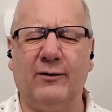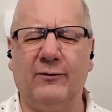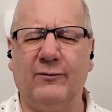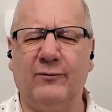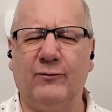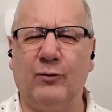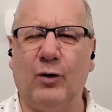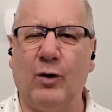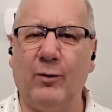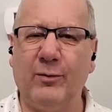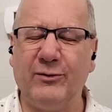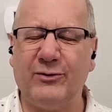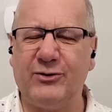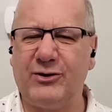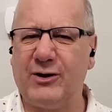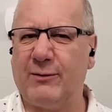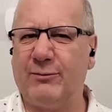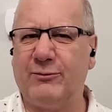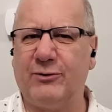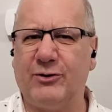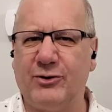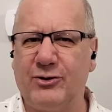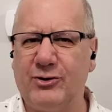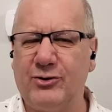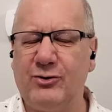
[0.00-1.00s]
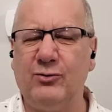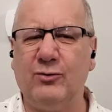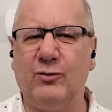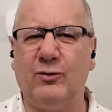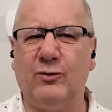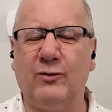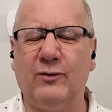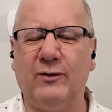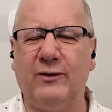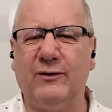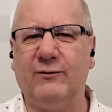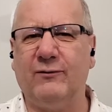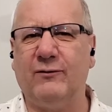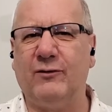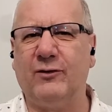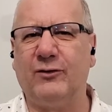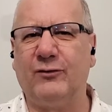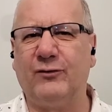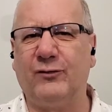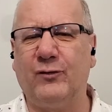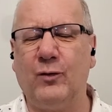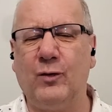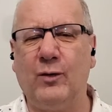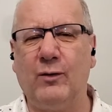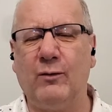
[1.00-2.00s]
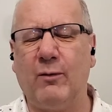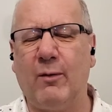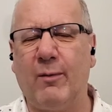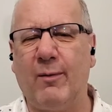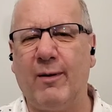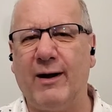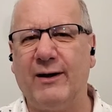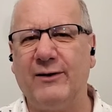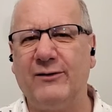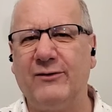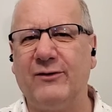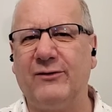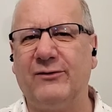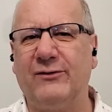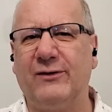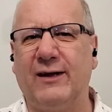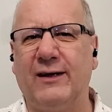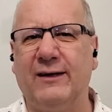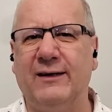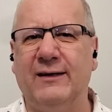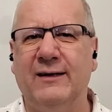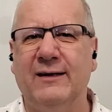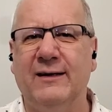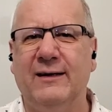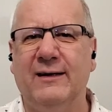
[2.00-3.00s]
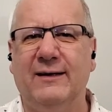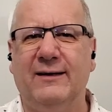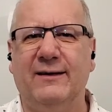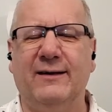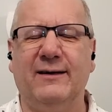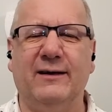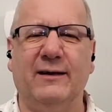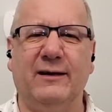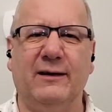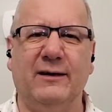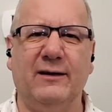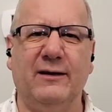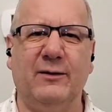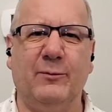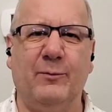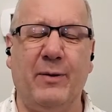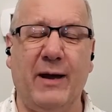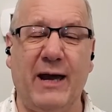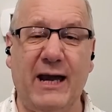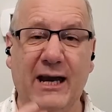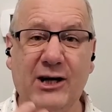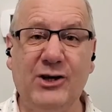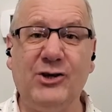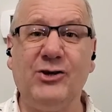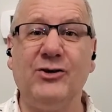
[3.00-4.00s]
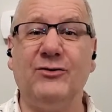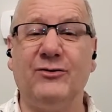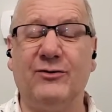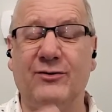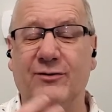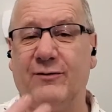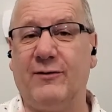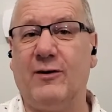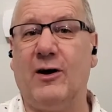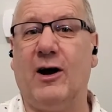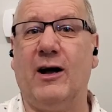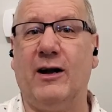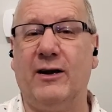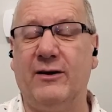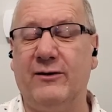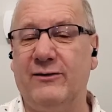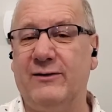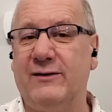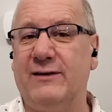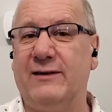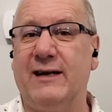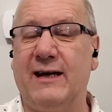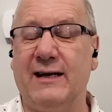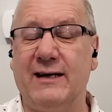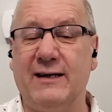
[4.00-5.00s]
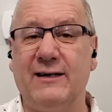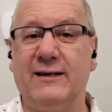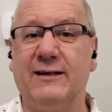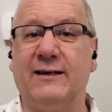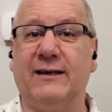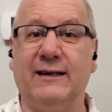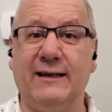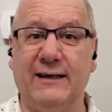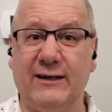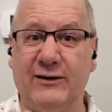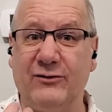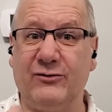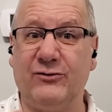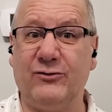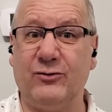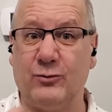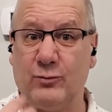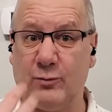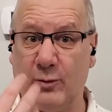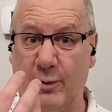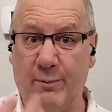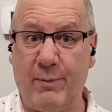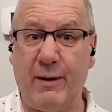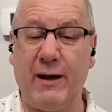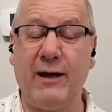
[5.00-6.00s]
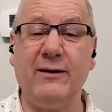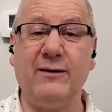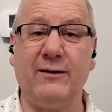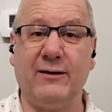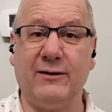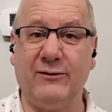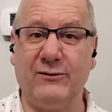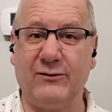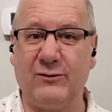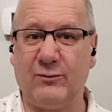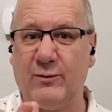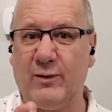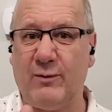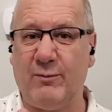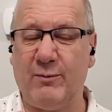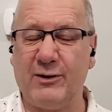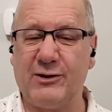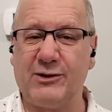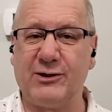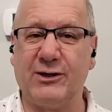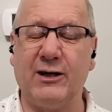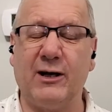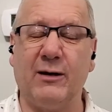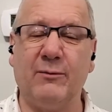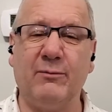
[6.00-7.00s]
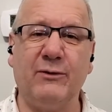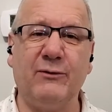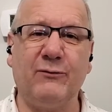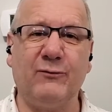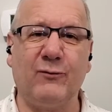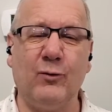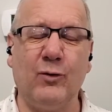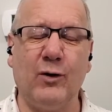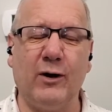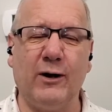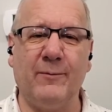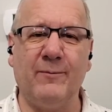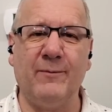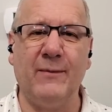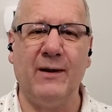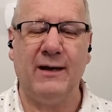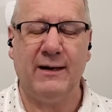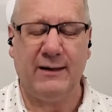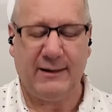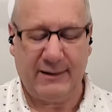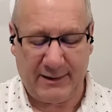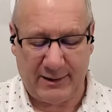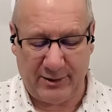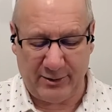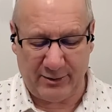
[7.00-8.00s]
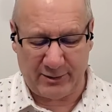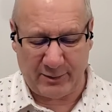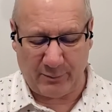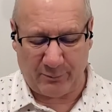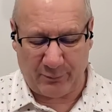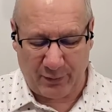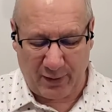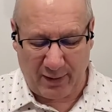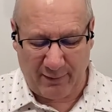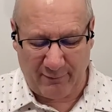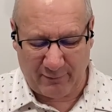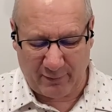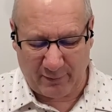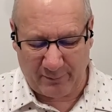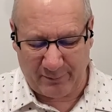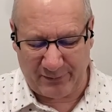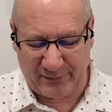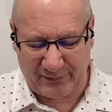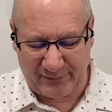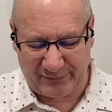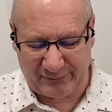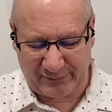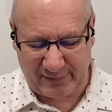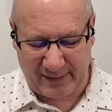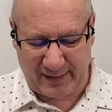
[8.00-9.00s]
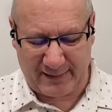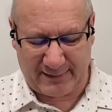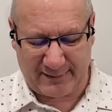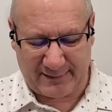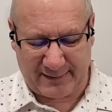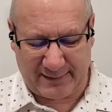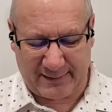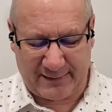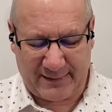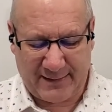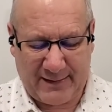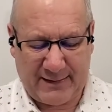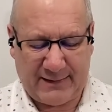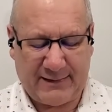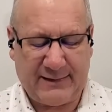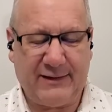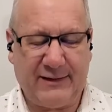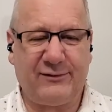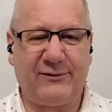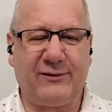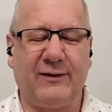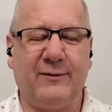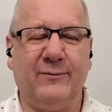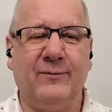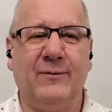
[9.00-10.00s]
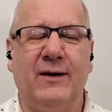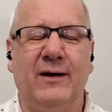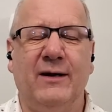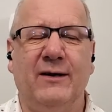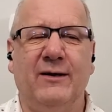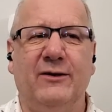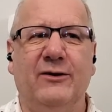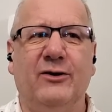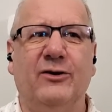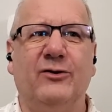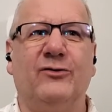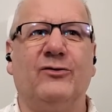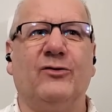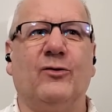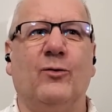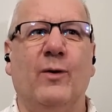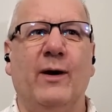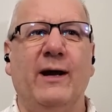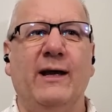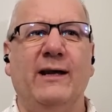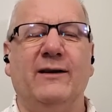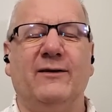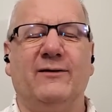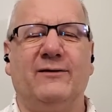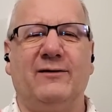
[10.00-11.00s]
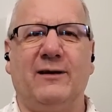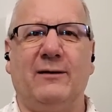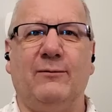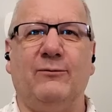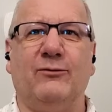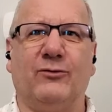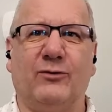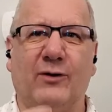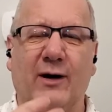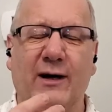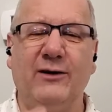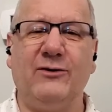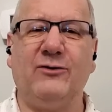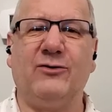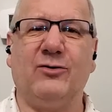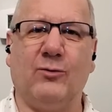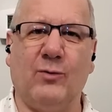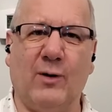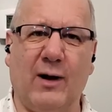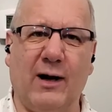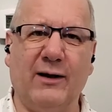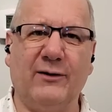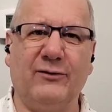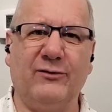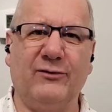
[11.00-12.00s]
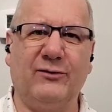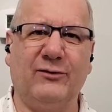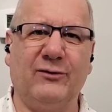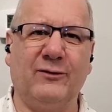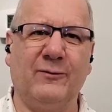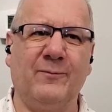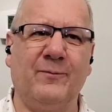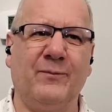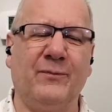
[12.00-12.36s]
Romans chapter 2 in verse 4 reminds us that the patience of God is intended to lead us to repentance. We mentioned it before. Here in the Proverbs, he's saying that, listen, there's a way that seems right to us,